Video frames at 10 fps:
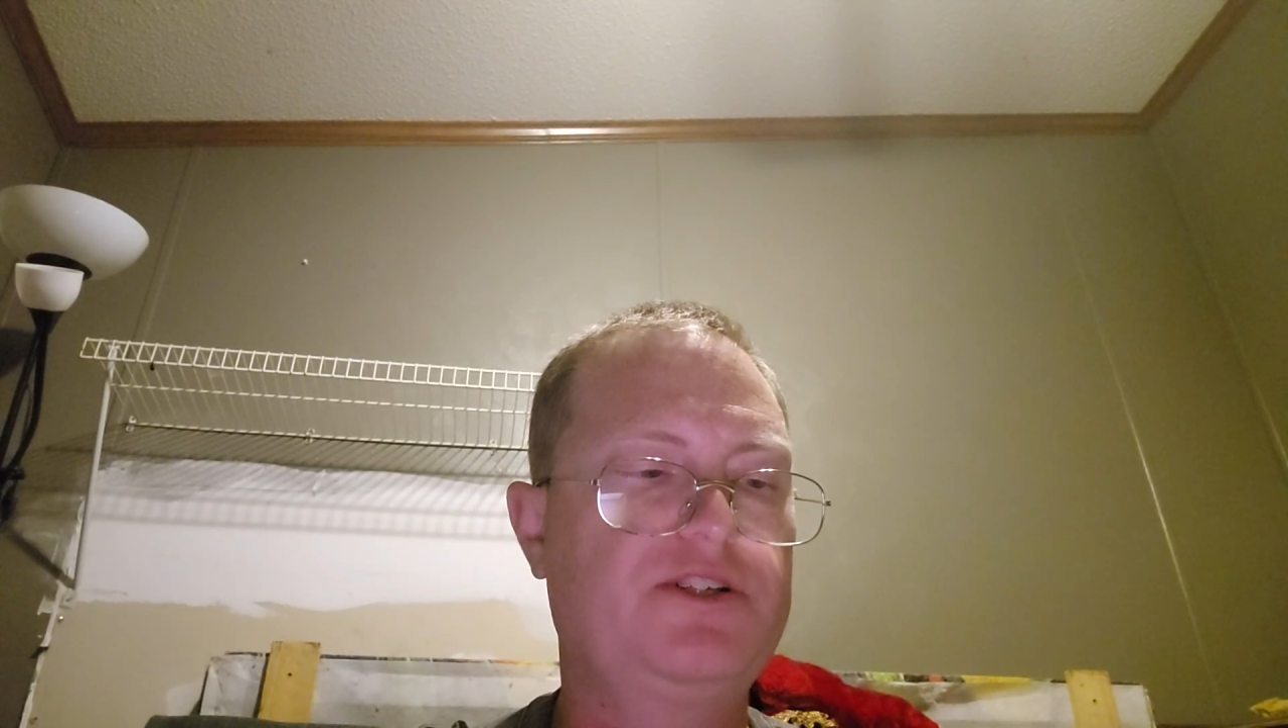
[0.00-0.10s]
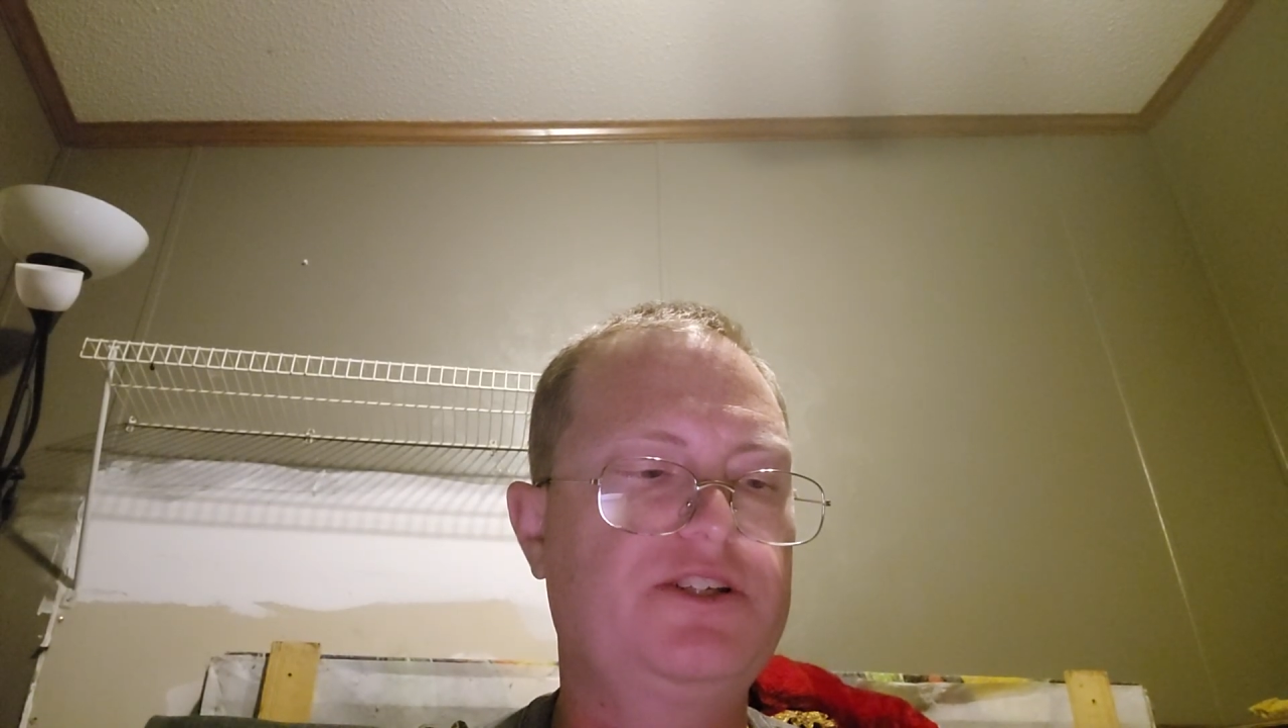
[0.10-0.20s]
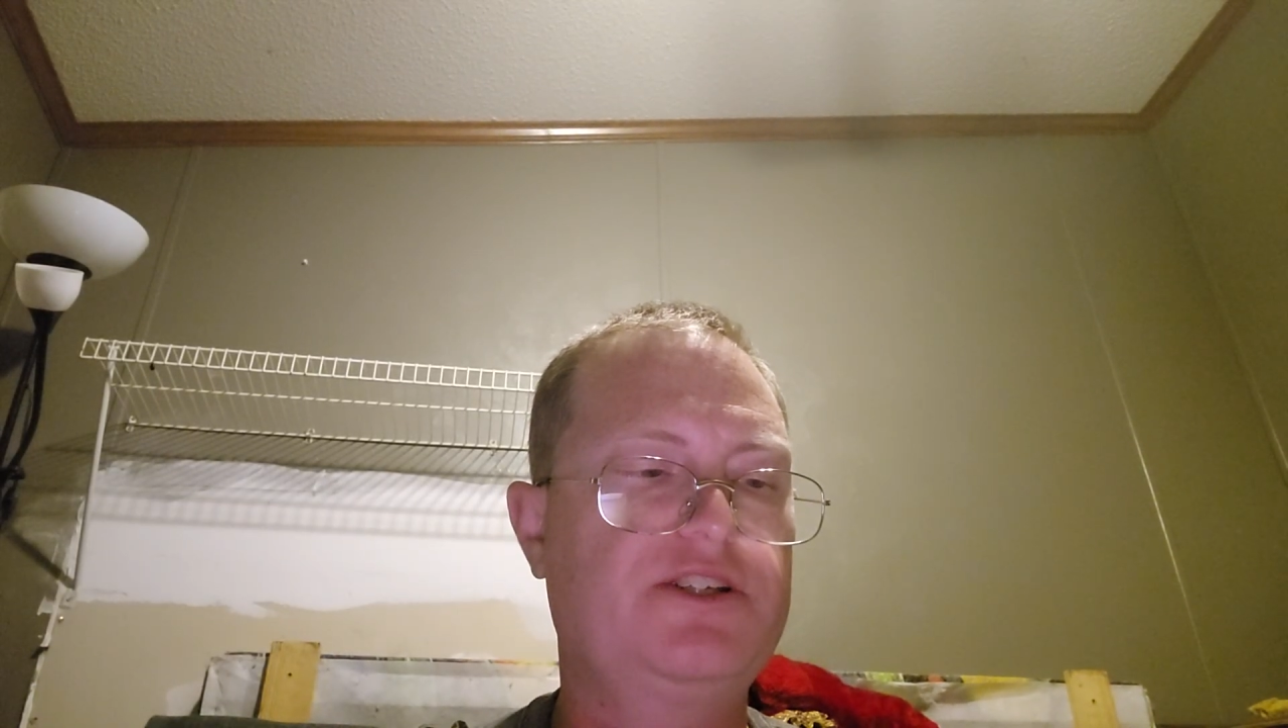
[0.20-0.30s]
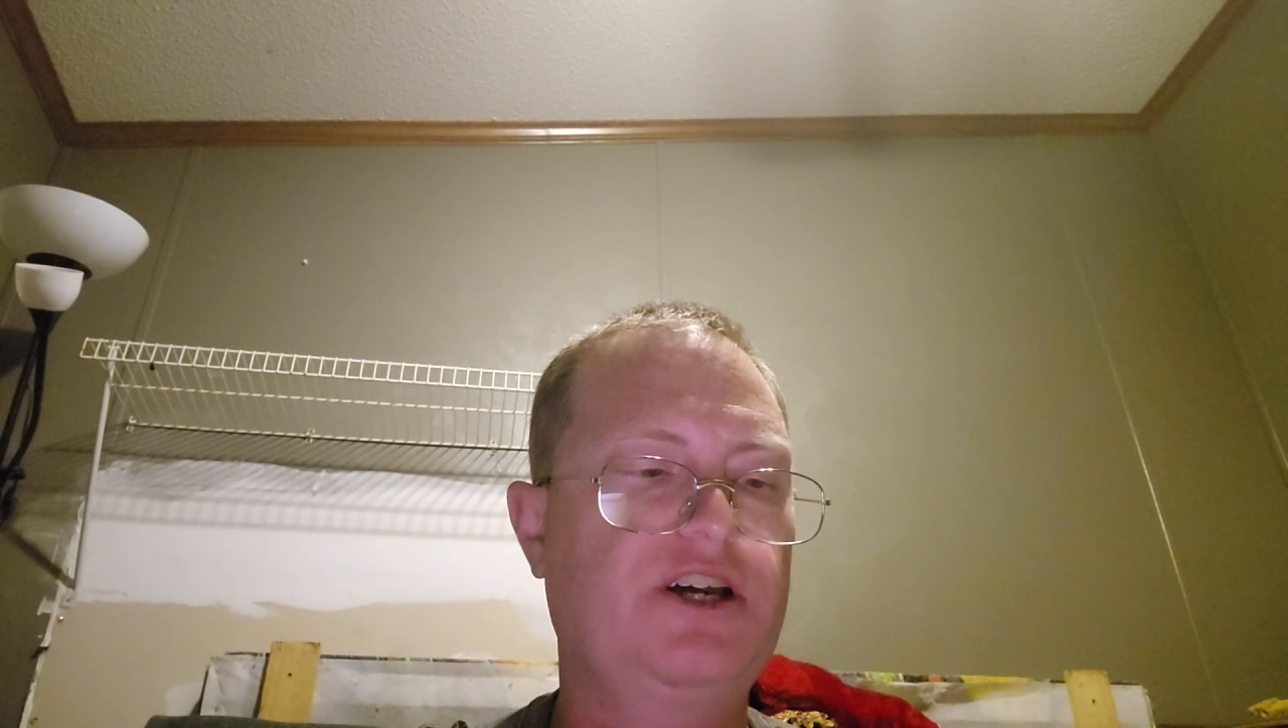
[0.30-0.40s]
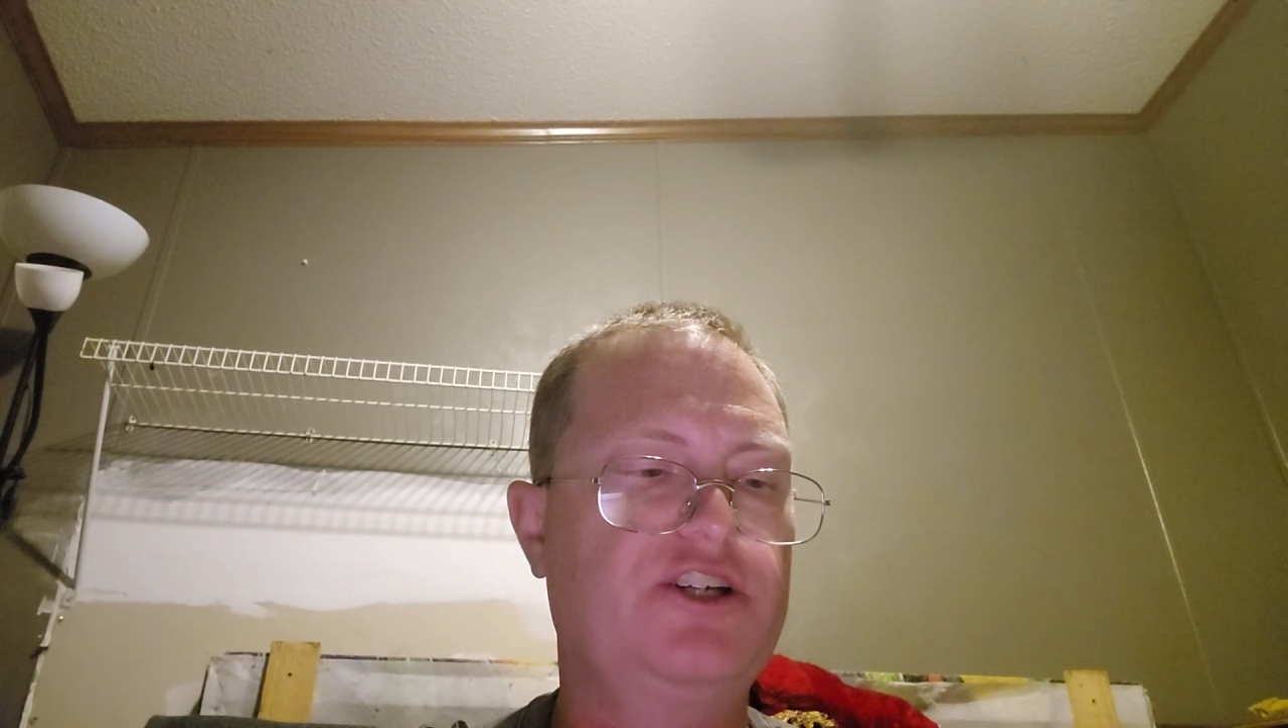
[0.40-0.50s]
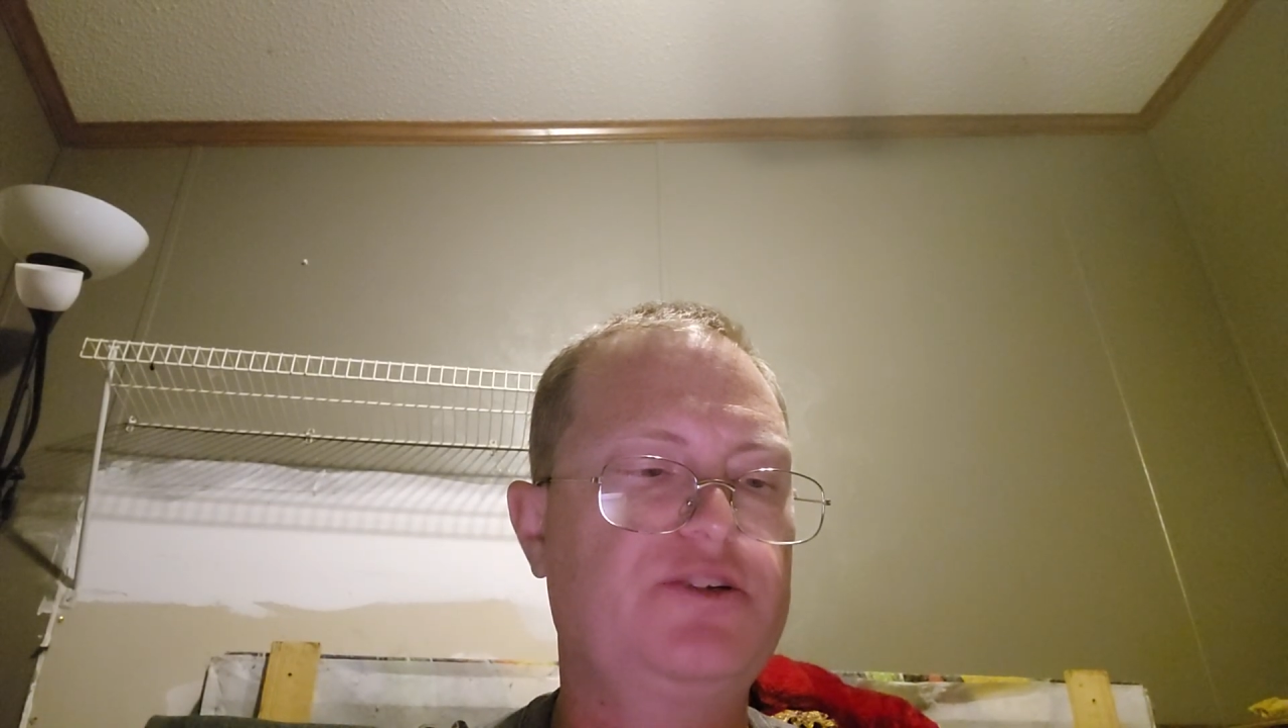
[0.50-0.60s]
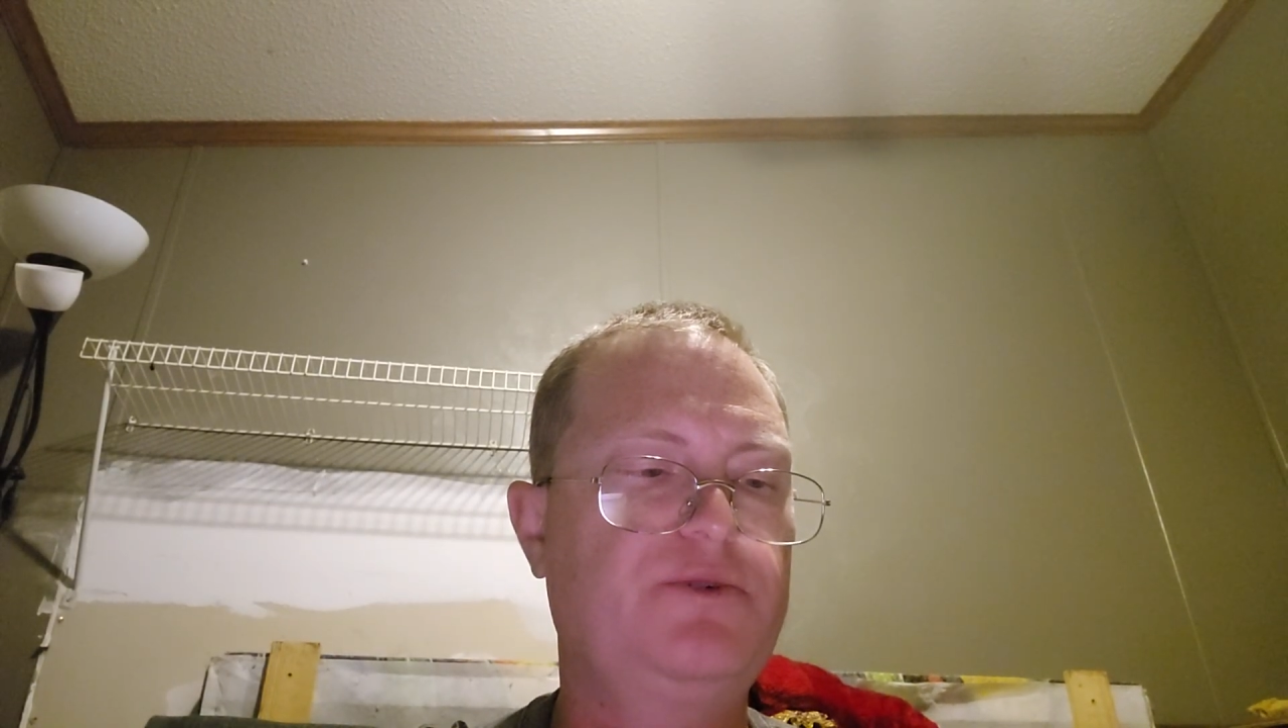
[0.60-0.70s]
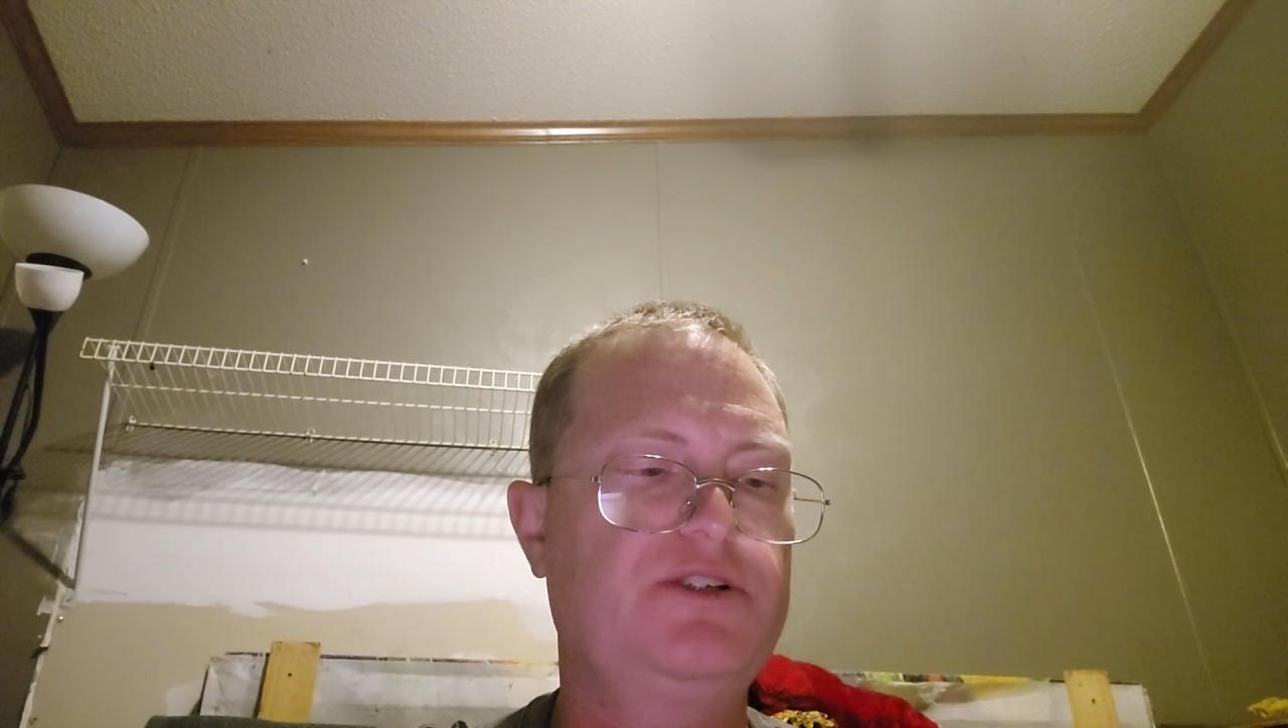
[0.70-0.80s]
discussion